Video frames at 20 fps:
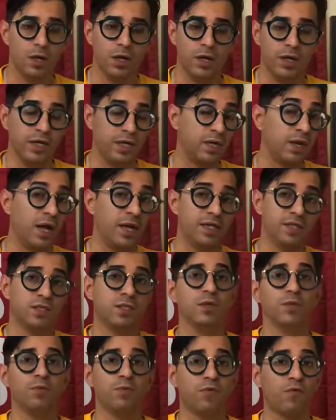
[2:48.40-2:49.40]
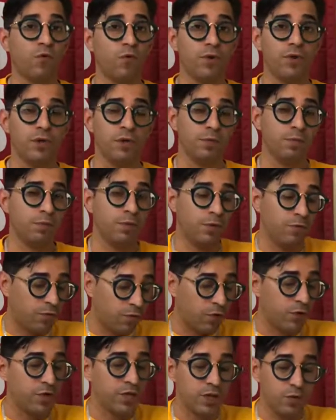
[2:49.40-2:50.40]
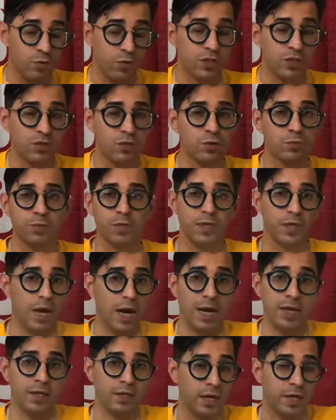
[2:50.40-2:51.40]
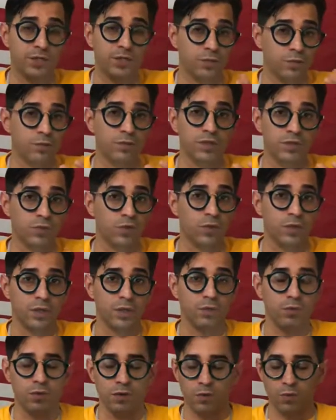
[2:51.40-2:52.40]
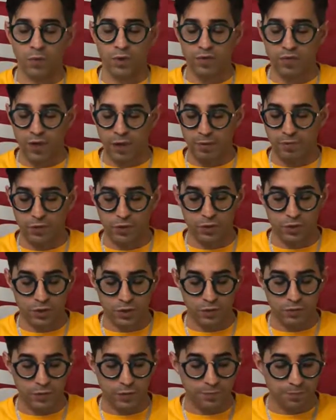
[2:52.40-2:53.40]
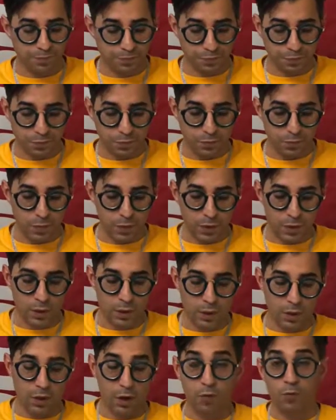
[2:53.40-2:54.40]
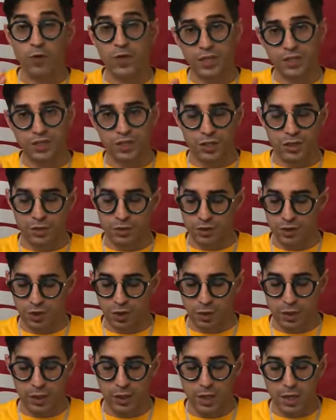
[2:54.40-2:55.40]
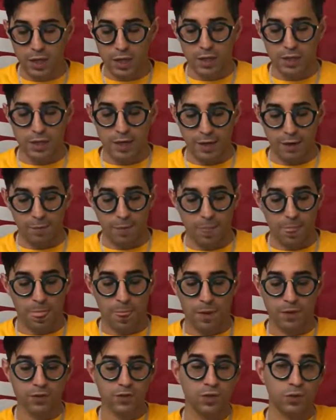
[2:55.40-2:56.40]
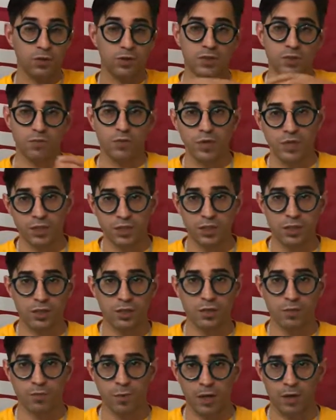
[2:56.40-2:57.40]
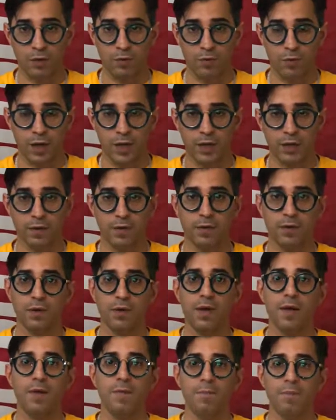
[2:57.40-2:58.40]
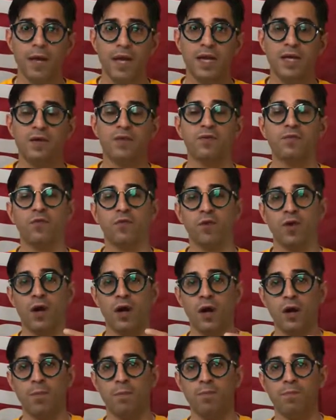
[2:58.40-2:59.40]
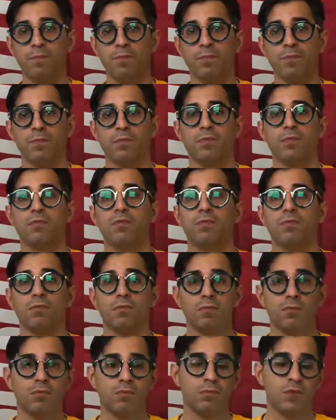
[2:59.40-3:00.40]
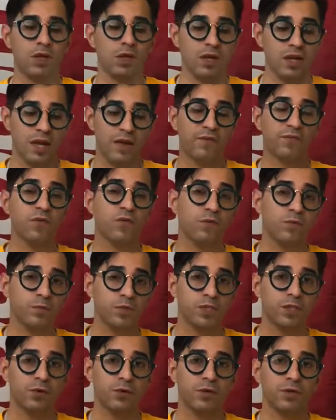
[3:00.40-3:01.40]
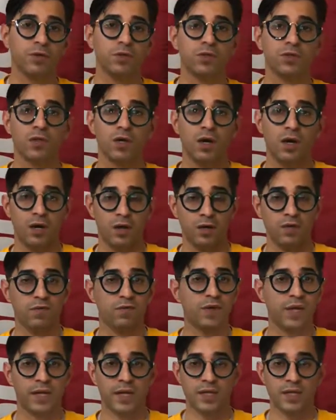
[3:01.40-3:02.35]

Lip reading: inclined to prefer the original, but I do enjoy the revamped version of it. Or re-engineered, sorry. Now, so it's a re-engineered model, right? Made from the leftover materials of, like